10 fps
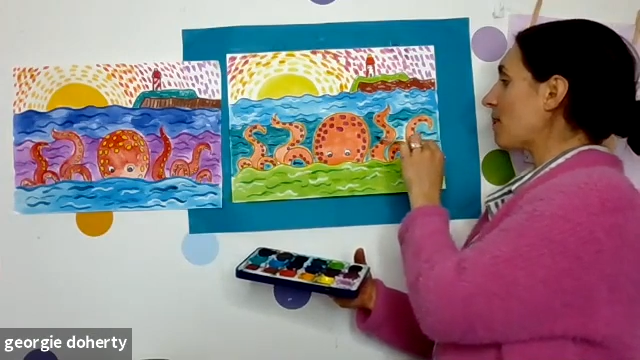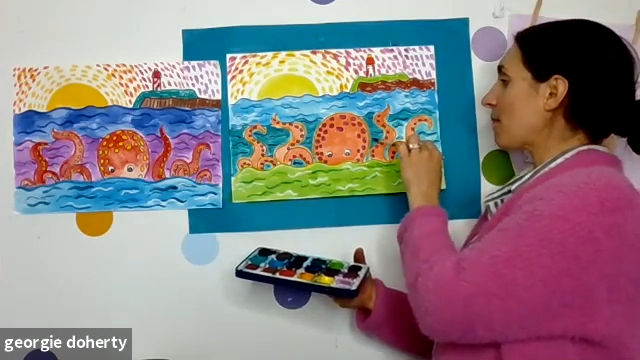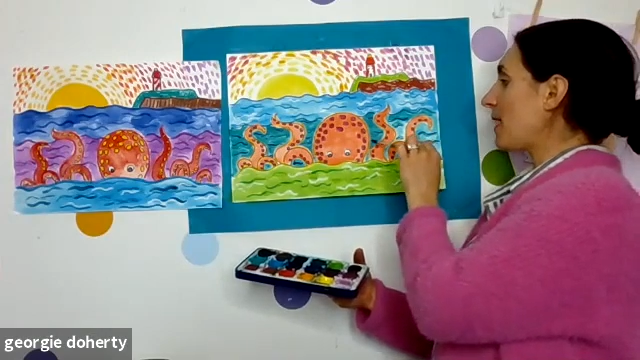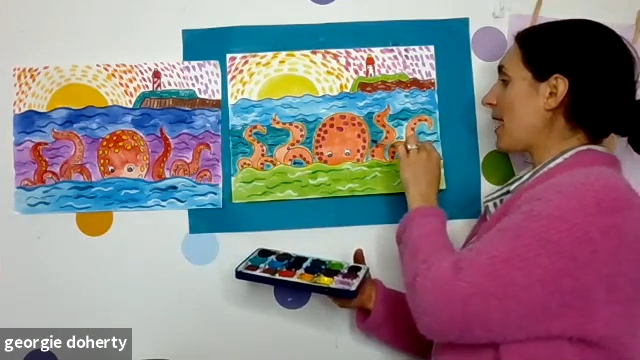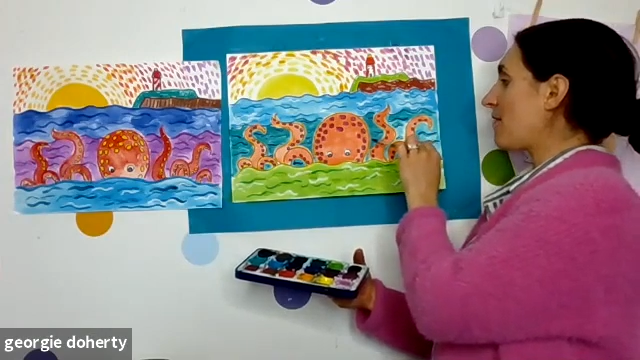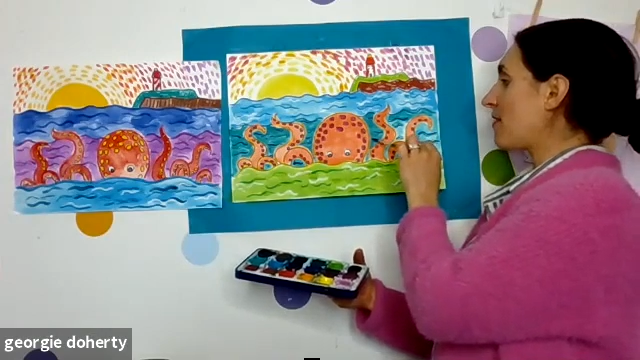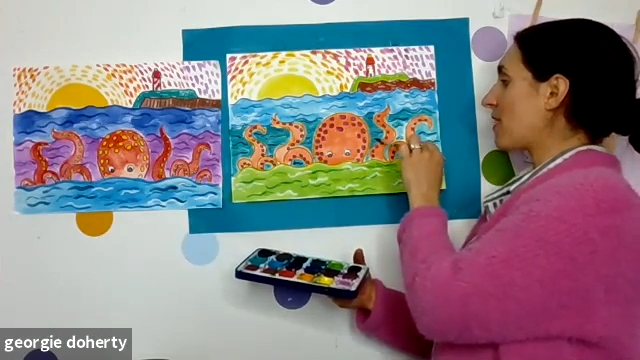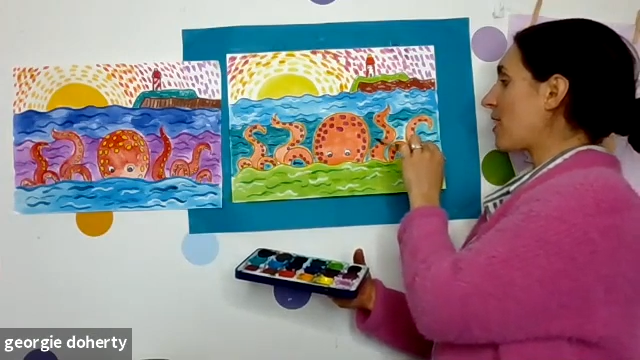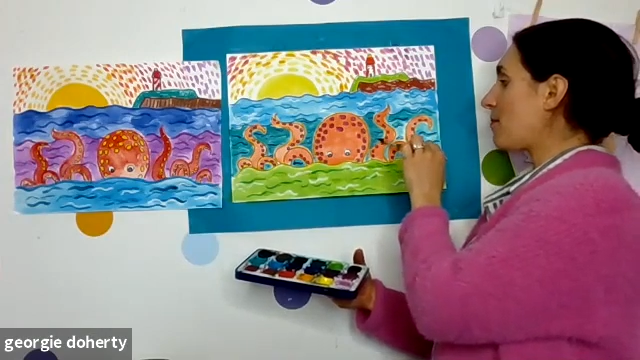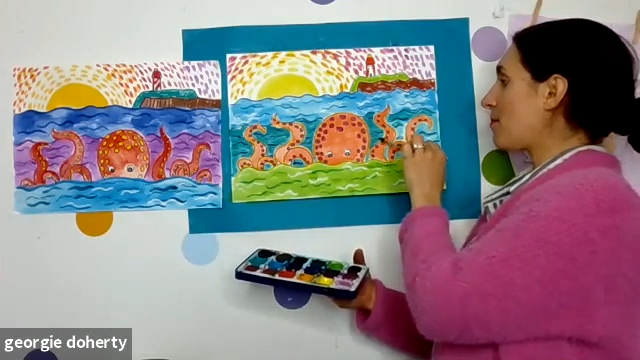We have a
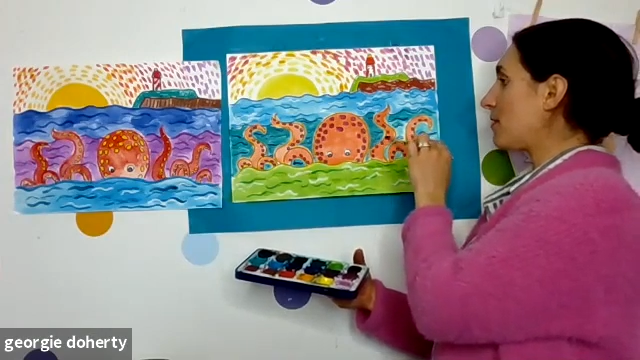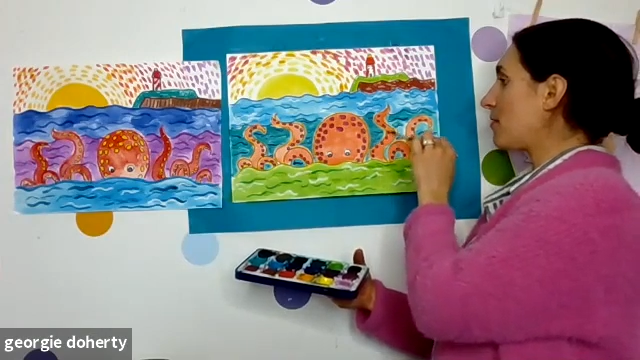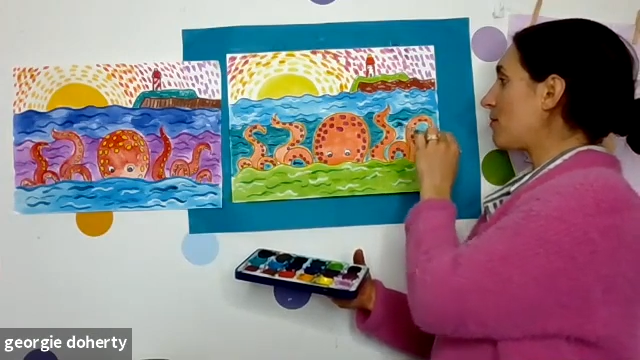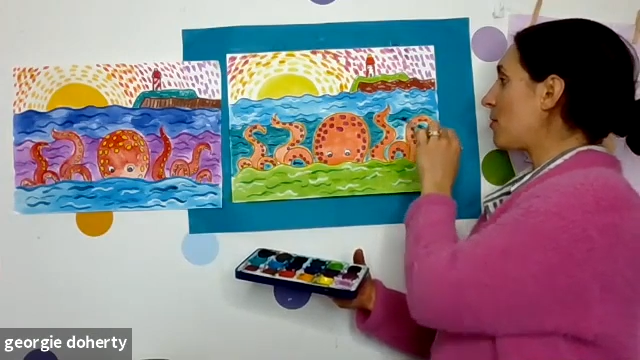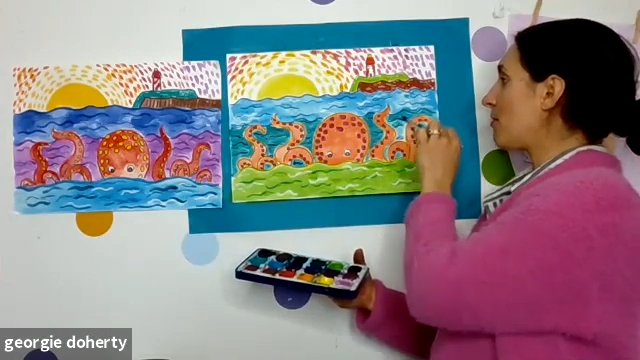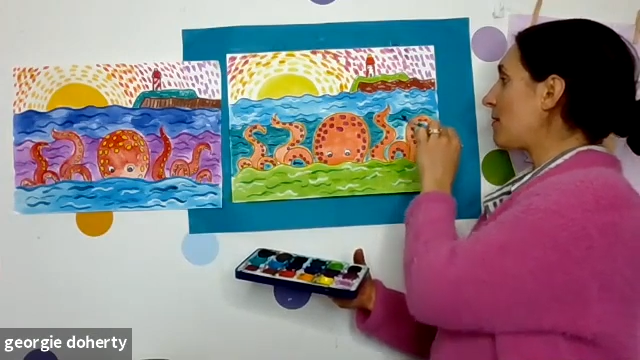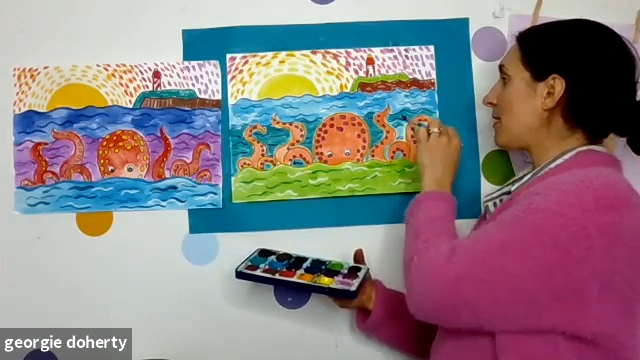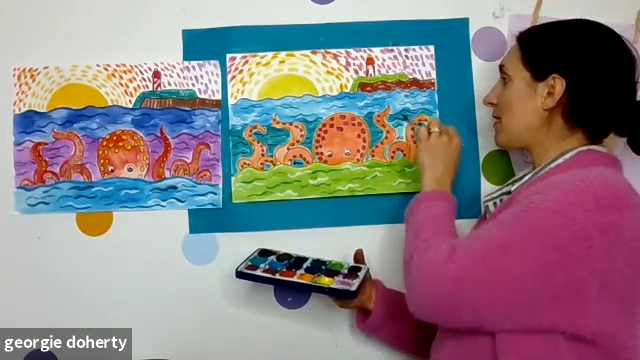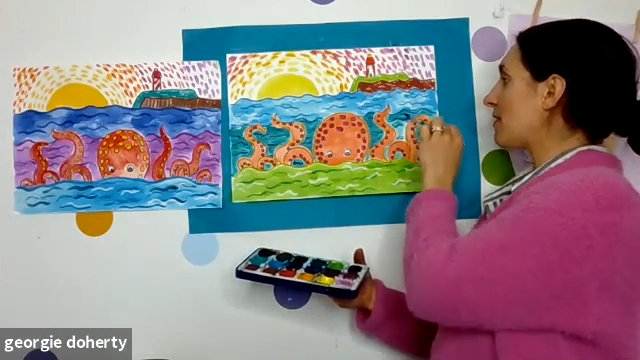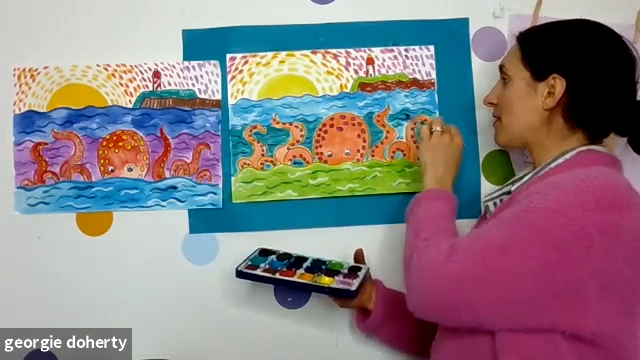couple of more minutes,